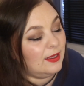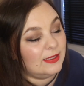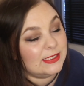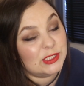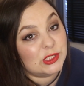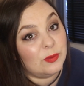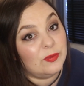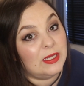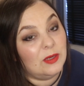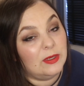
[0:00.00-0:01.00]
This is
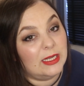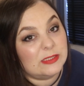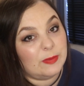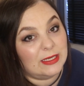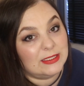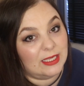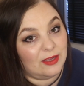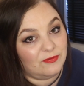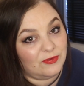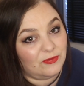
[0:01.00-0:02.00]
something you would expect to
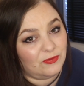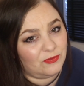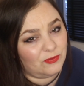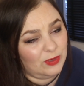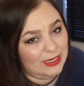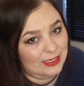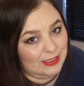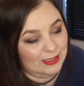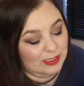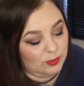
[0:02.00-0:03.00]
get for
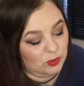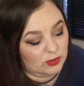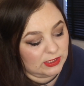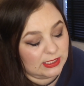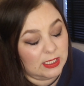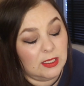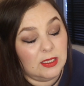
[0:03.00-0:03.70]
free in a box,